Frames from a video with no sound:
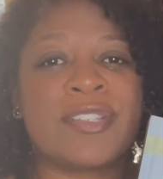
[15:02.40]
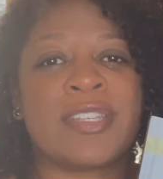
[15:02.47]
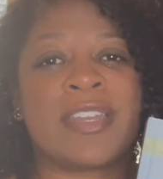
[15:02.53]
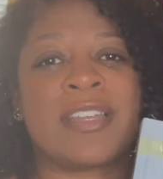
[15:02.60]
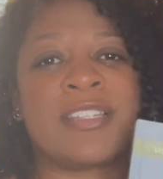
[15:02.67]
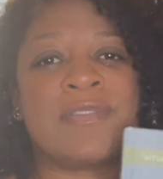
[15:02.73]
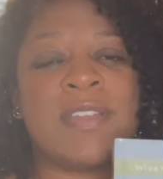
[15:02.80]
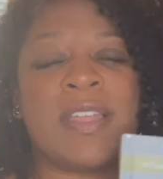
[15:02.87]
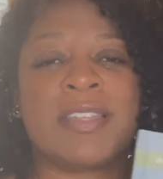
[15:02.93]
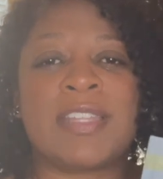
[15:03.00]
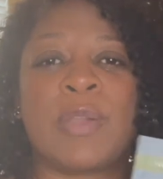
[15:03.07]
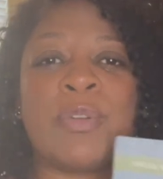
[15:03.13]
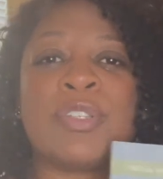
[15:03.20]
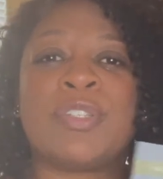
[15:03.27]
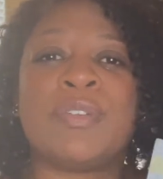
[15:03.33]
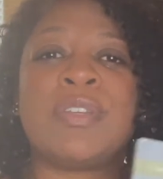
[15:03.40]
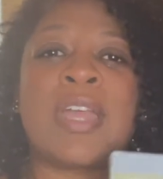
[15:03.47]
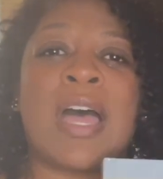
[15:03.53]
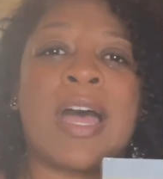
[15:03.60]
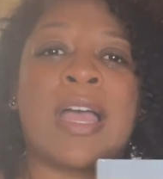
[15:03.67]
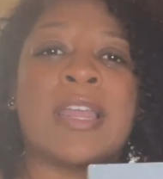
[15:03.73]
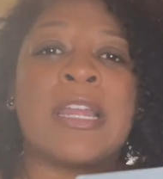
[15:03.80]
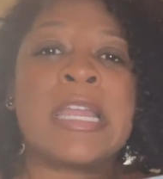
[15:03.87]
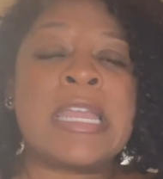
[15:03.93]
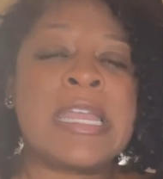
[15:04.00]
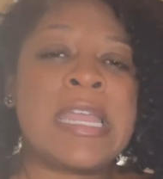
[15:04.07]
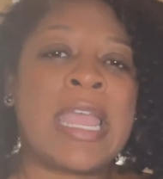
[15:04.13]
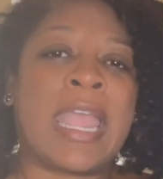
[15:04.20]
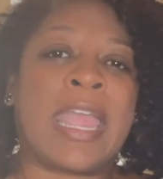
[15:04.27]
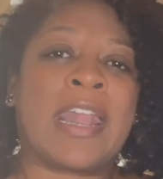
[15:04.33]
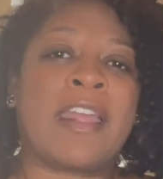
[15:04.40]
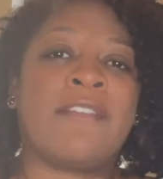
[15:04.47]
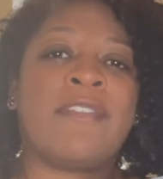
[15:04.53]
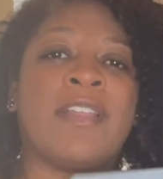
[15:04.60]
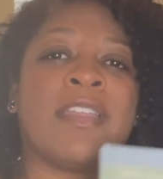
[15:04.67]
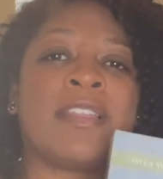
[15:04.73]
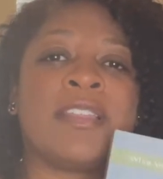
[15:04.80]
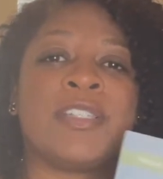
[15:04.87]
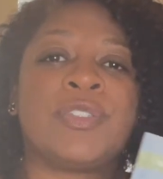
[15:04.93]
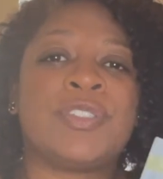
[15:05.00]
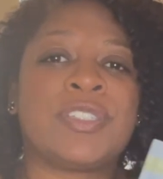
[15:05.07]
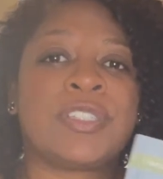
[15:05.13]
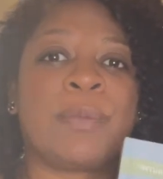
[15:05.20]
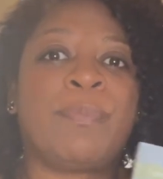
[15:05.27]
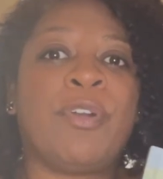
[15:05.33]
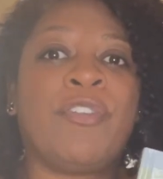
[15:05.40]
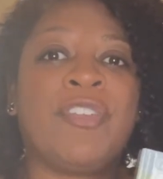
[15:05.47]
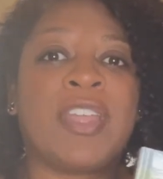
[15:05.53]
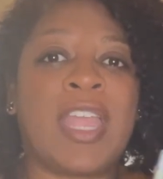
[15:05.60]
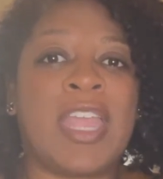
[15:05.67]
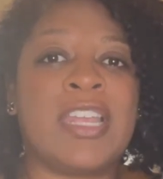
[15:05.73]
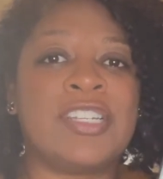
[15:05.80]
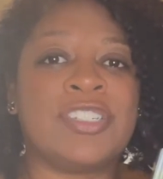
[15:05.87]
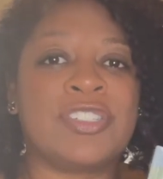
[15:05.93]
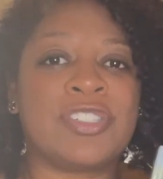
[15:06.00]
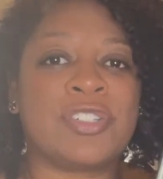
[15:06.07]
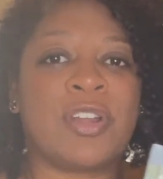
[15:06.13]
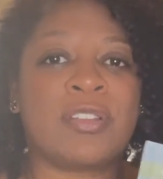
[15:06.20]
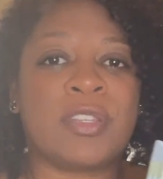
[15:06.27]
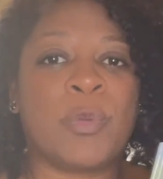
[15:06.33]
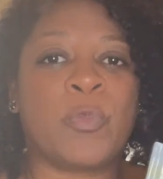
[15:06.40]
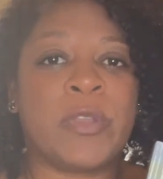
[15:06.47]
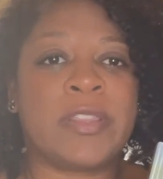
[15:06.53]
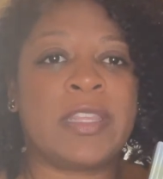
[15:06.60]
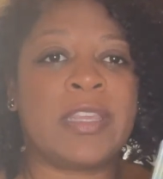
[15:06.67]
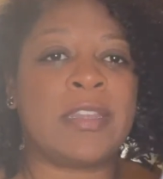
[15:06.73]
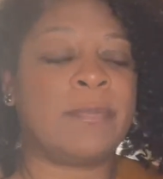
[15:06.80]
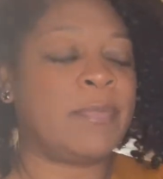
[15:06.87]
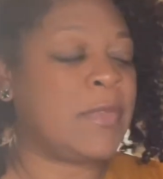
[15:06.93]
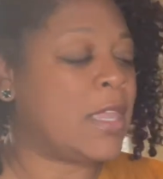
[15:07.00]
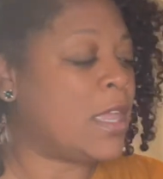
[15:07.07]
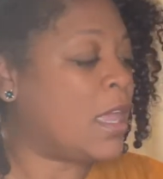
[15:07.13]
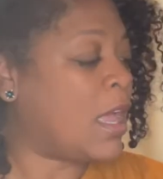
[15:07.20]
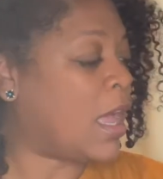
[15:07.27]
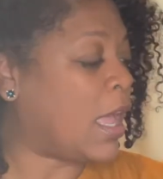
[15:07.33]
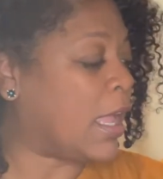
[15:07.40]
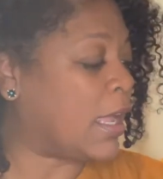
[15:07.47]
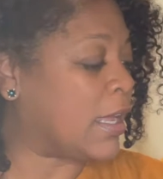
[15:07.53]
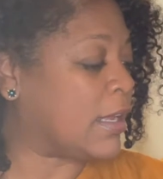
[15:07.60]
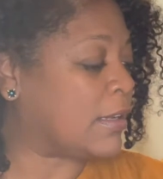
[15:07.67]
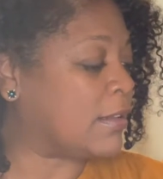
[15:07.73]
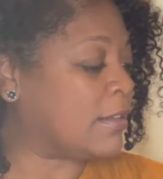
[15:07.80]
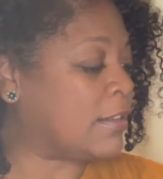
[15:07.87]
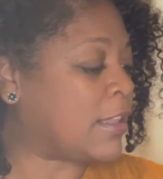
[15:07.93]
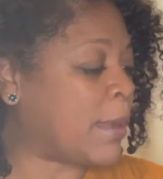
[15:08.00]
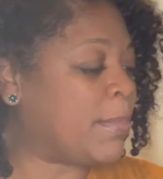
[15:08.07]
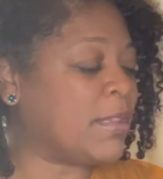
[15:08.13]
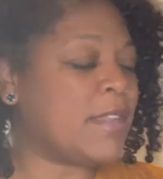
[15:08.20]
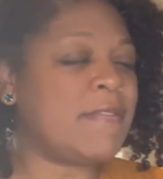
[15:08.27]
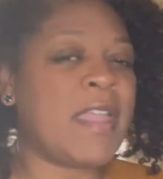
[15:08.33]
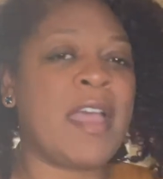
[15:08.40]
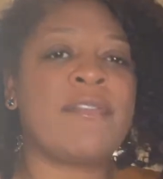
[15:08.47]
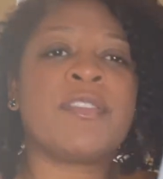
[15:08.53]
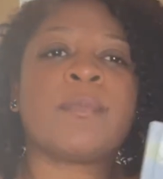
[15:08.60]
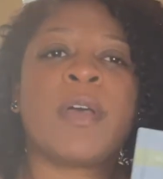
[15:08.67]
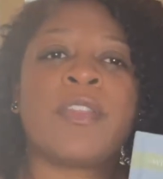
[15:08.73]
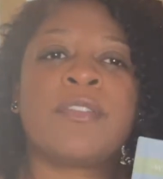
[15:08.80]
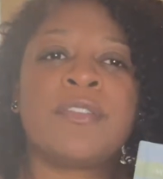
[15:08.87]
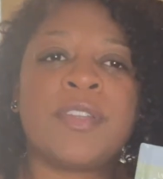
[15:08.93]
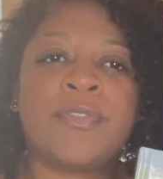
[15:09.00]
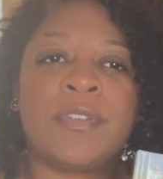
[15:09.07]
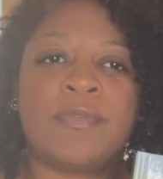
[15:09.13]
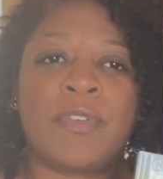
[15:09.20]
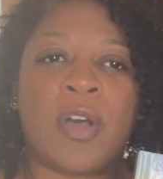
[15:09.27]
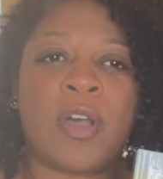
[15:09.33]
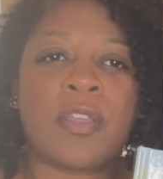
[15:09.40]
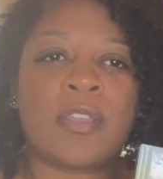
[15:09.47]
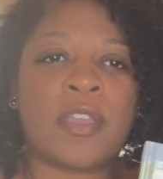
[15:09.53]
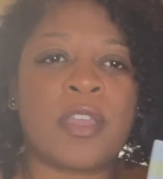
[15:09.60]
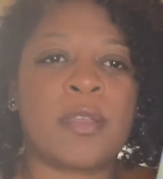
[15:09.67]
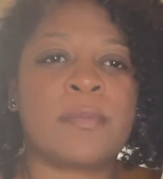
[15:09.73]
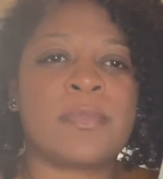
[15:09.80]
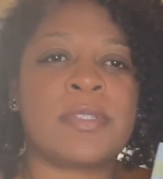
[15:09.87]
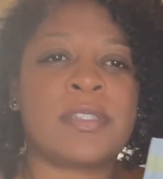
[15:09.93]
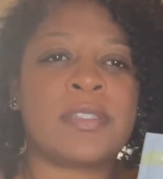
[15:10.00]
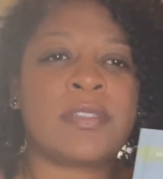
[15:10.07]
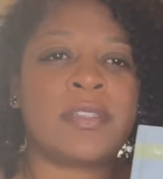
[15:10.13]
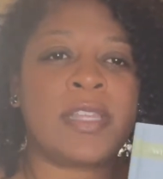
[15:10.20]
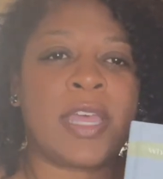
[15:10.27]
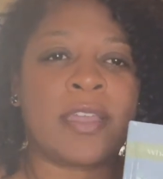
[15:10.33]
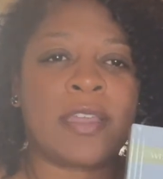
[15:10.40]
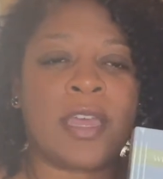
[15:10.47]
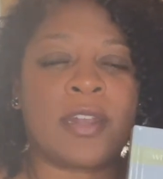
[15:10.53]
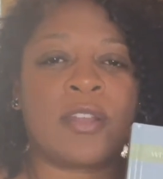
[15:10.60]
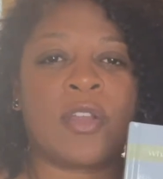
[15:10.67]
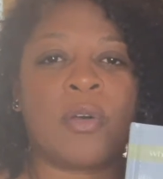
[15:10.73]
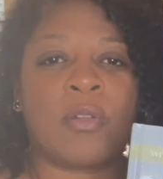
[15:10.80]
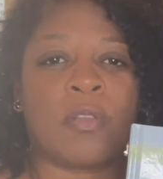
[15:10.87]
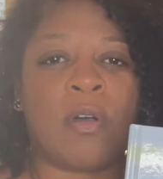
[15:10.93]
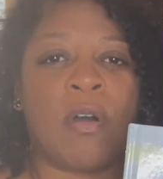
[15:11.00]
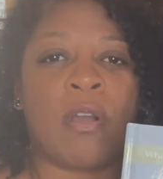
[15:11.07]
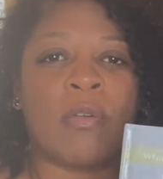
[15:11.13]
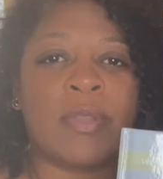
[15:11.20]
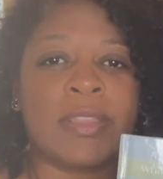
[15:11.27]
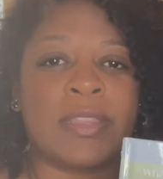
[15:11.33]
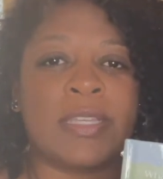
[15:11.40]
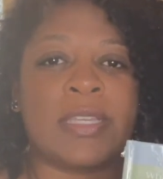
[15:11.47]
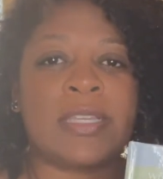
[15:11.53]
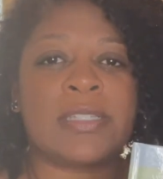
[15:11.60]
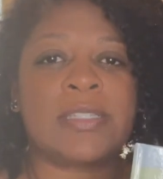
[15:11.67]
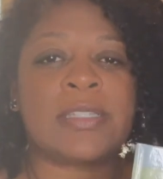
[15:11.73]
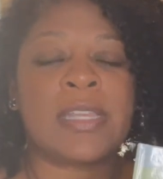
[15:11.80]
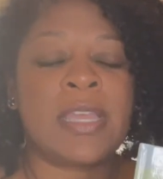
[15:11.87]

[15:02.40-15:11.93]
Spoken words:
and I just felt like they were too young. And I felt like this is just a perfect age to start them with it. And I believe they have some other different volumes that kind of go along with this.